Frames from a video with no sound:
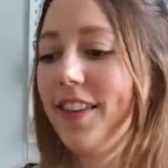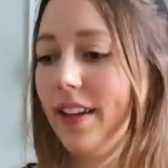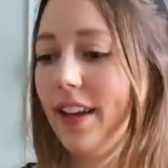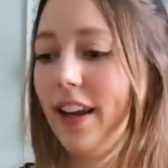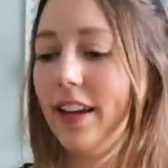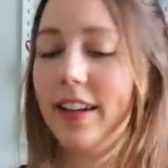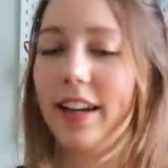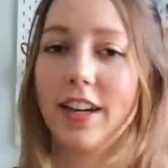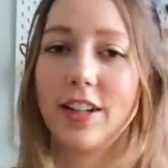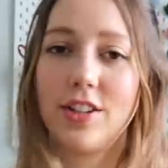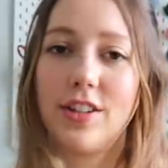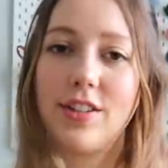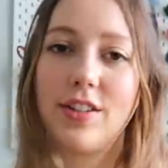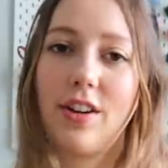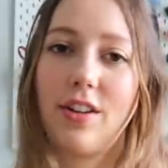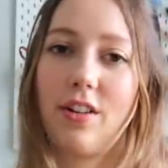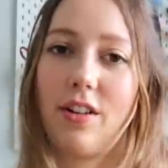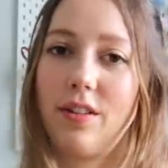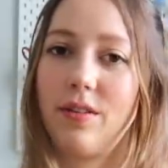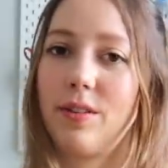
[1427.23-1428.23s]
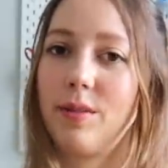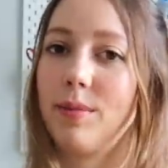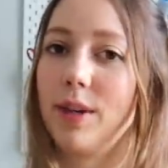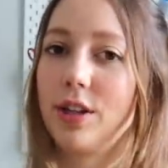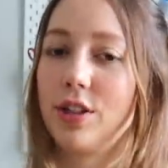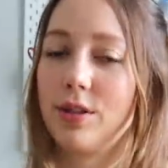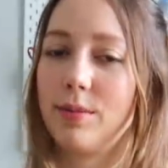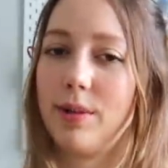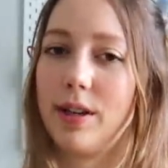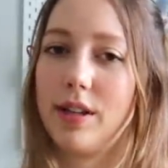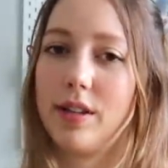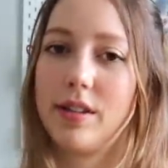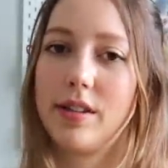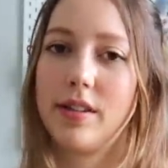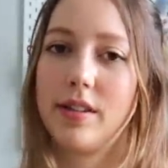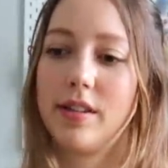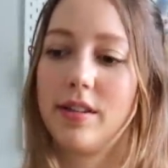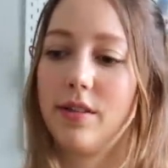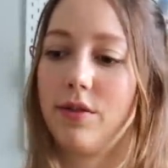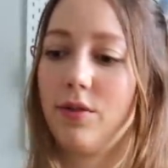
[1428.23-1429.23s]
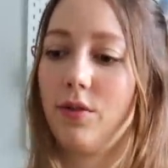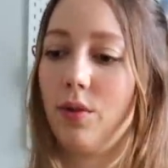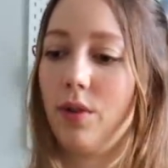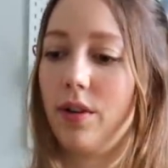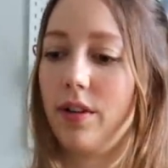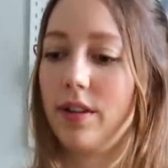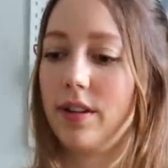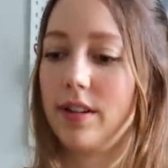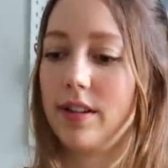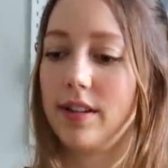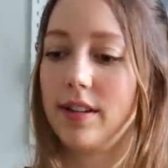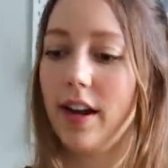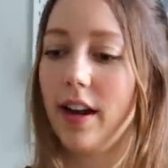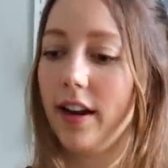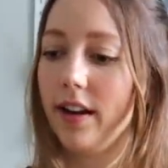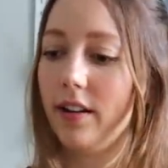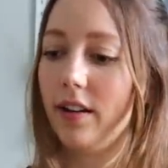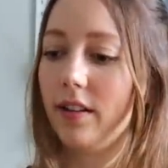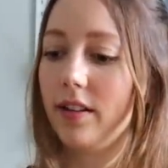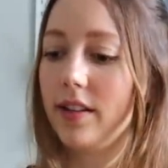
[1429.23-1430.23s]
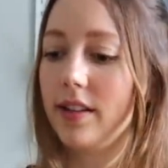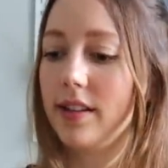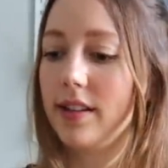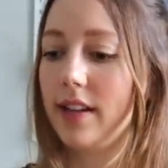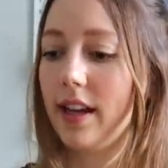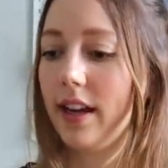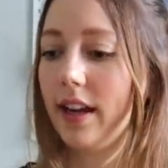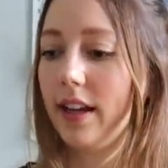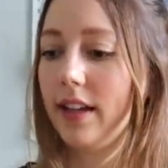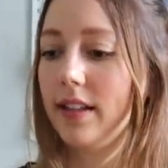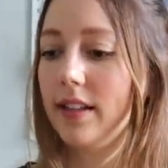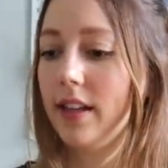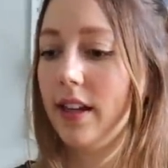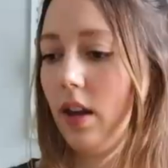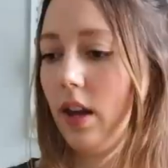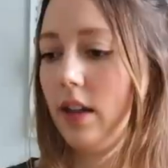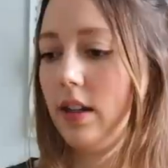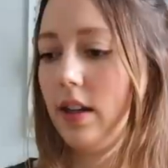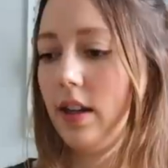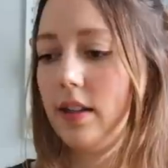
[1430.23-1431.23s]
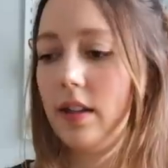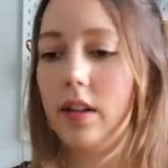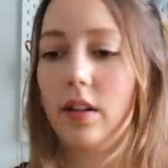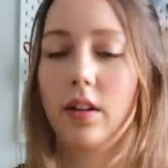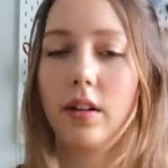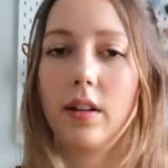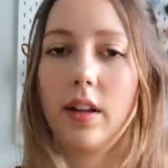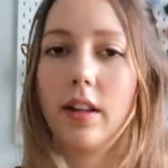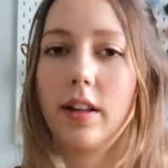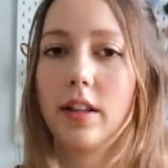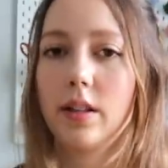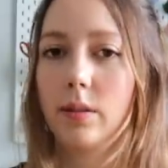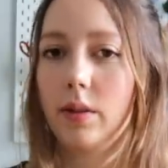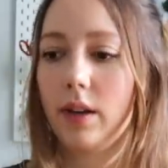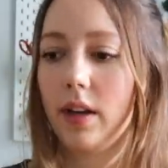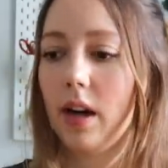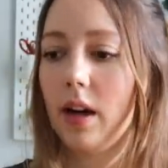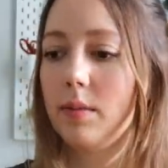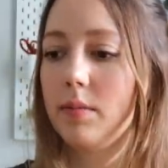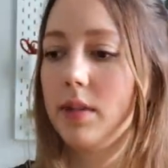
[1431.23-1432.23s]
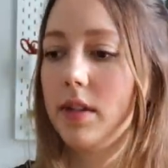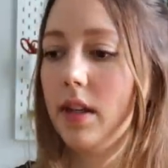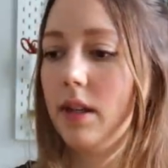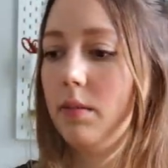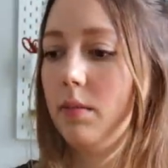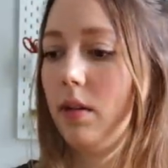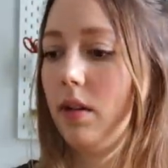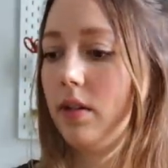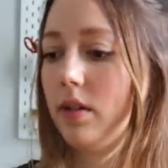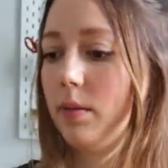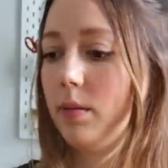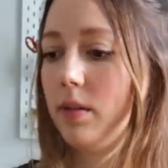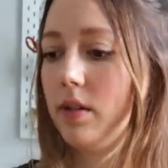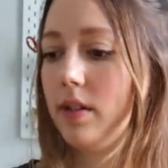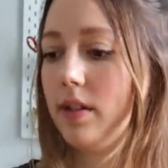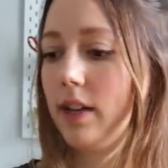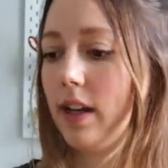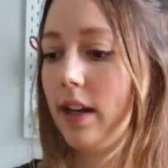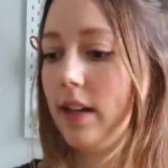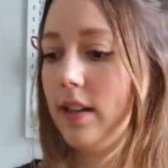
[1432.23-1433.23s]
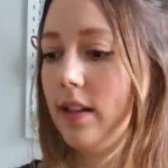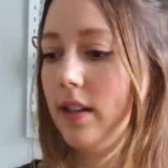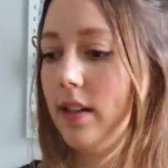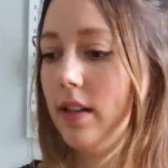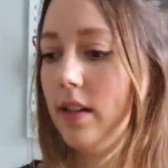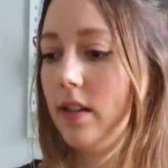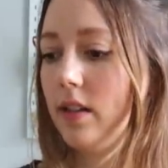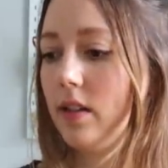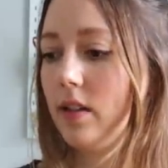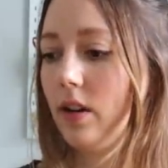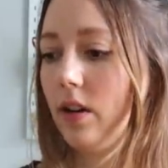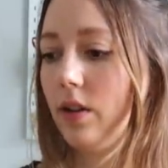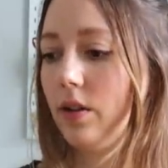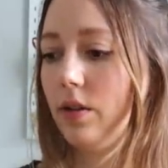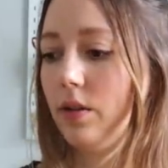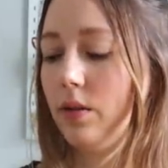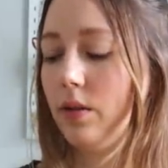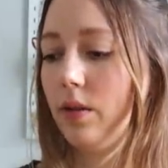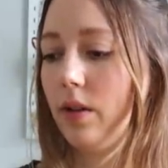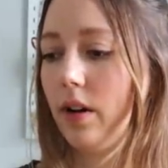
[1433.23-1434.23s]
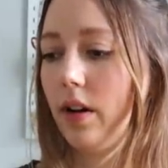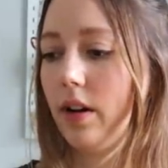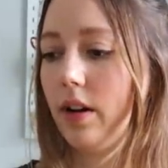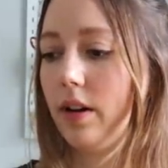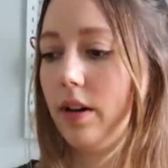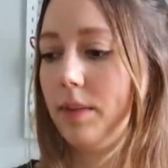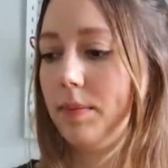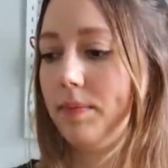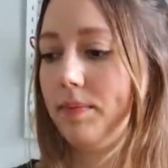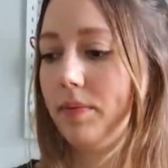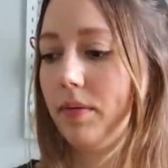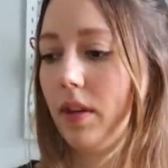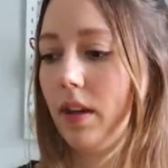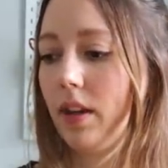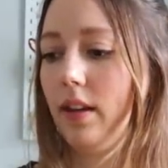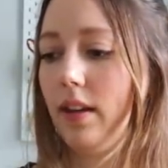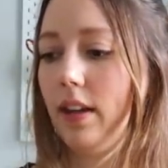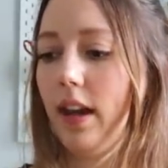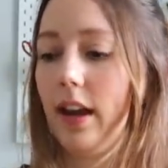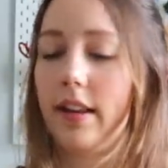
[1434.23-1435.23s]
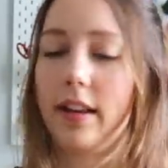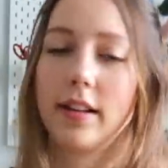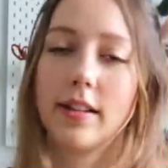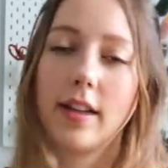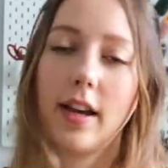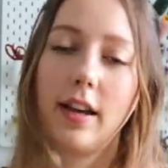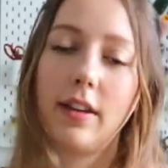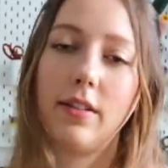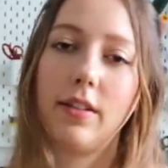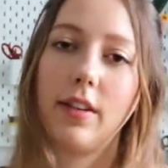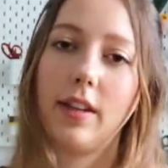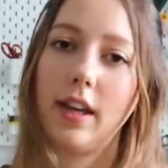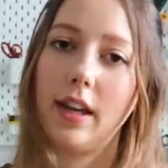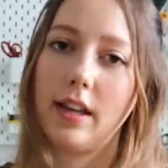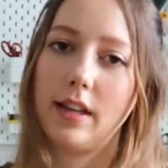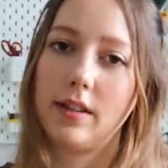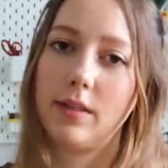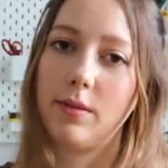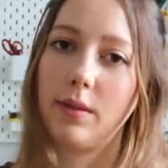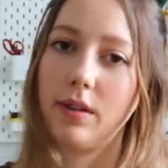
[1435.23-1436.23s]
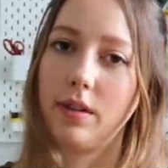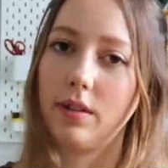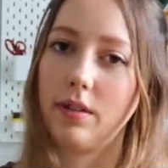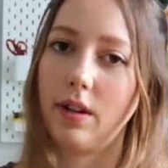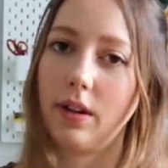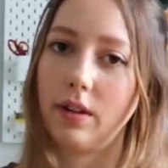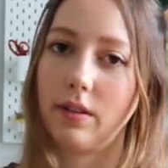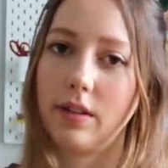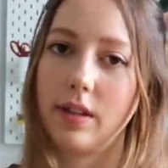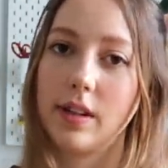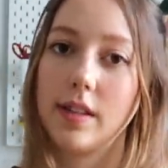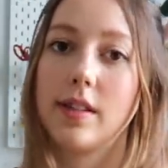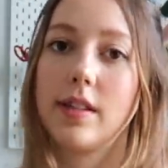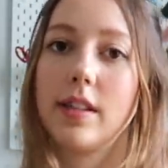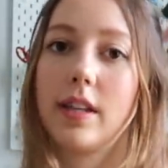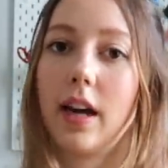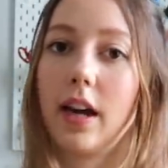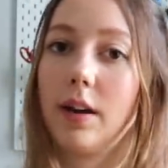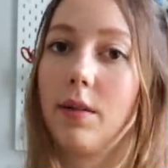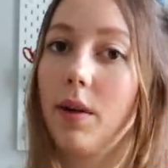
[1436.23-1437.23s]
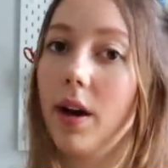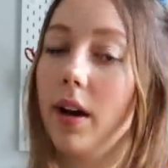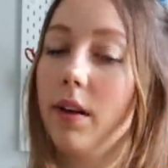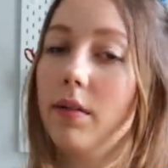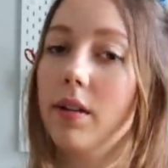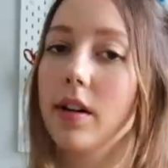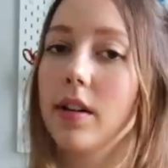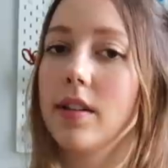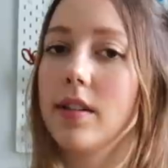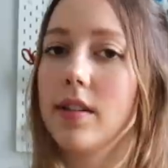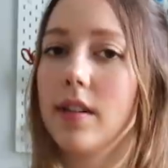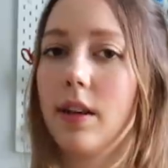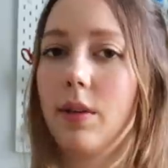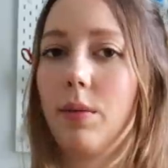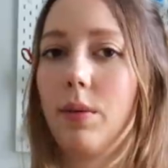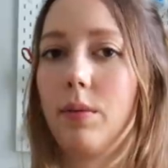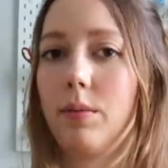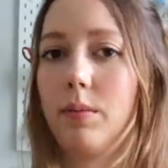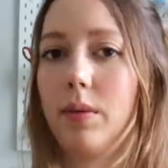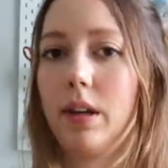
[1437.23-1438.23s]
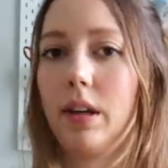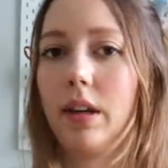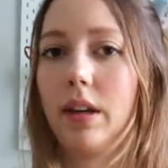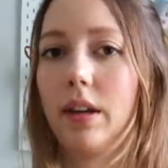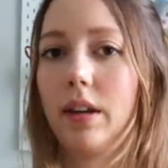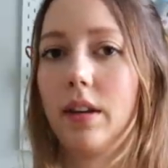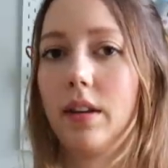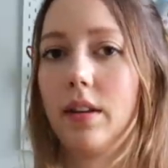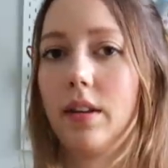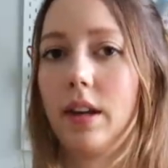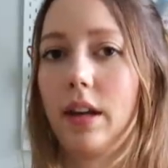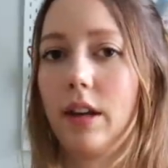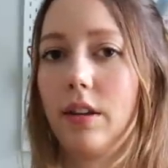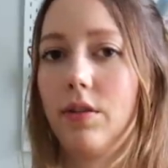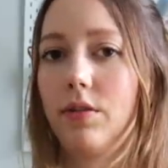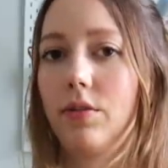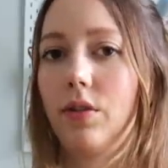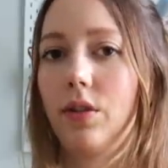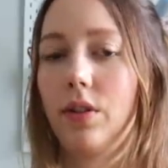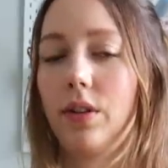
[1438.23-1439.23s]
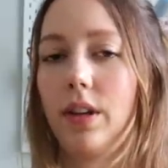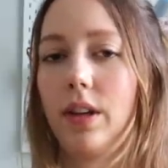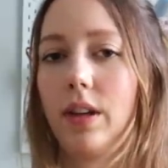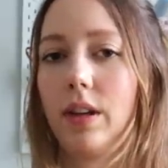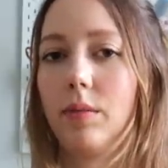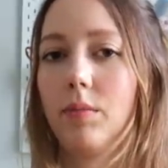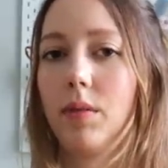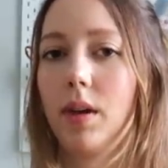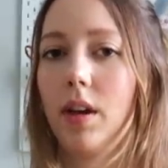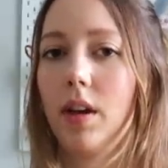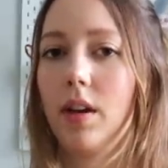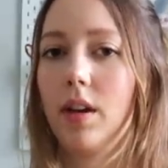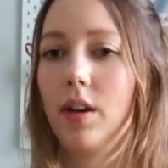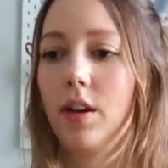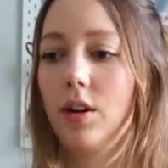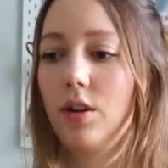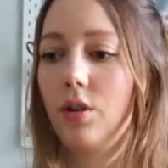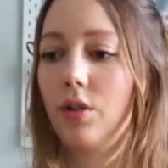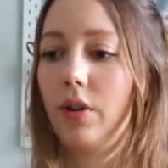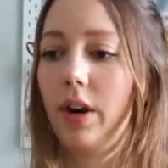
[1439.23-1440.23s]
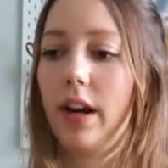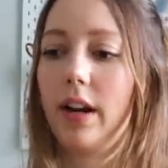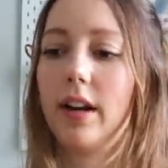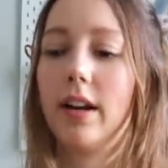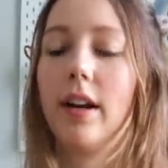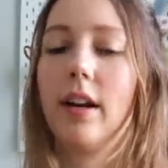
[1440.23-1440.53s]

And yeah, she's got all of the measurements for the design on the site. It doesn't look like this one comes in multiple sizes, so um, yeah, that's kind of the case with a lot of these DIY ones. They won't be like fully graded